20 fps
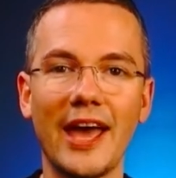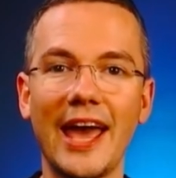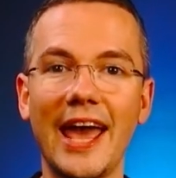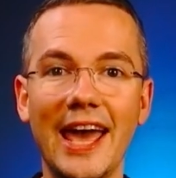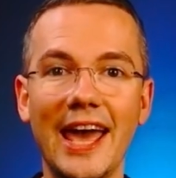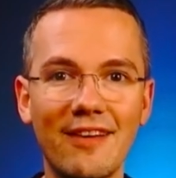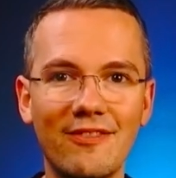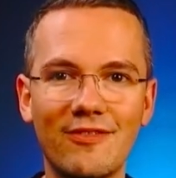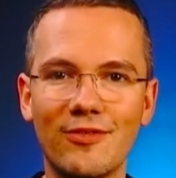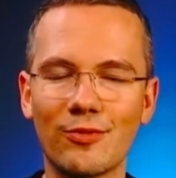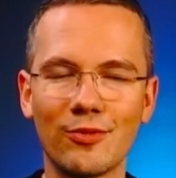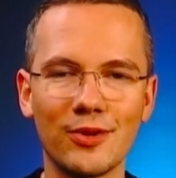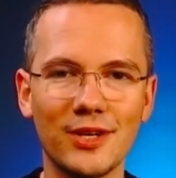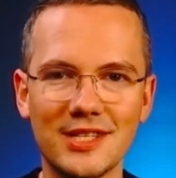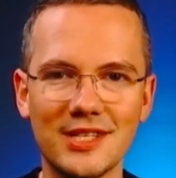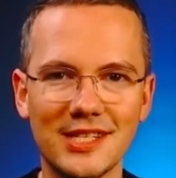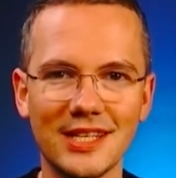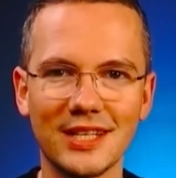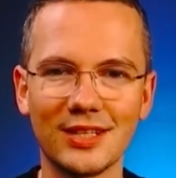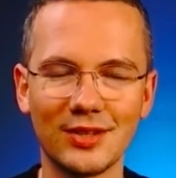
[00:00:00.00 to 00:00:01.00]
every
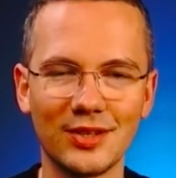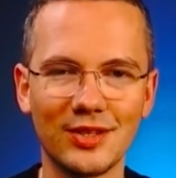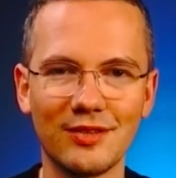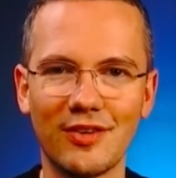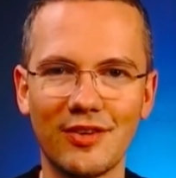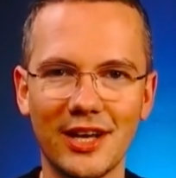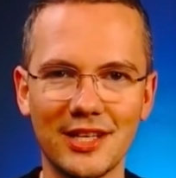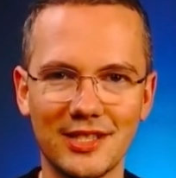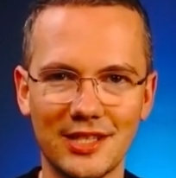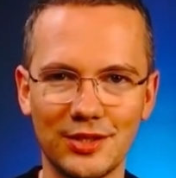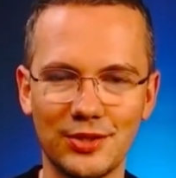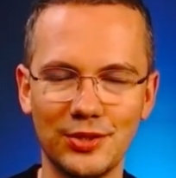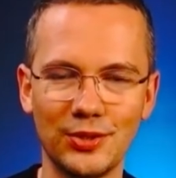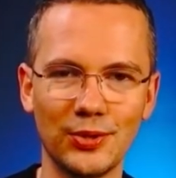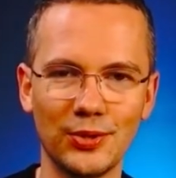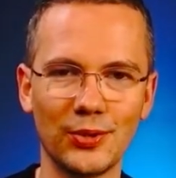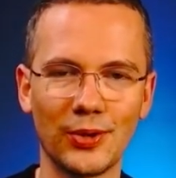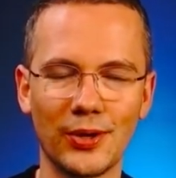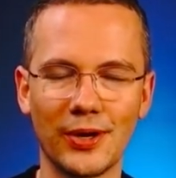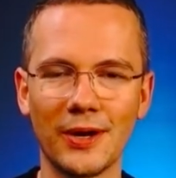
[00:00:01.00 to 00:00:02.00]
single device that
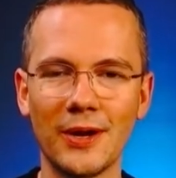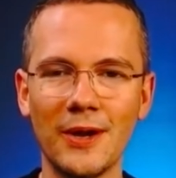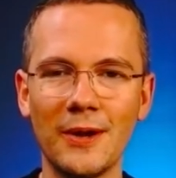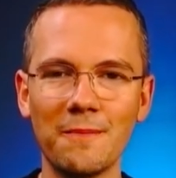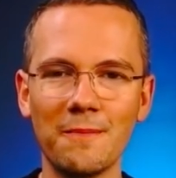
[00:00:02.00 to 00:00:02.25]
you are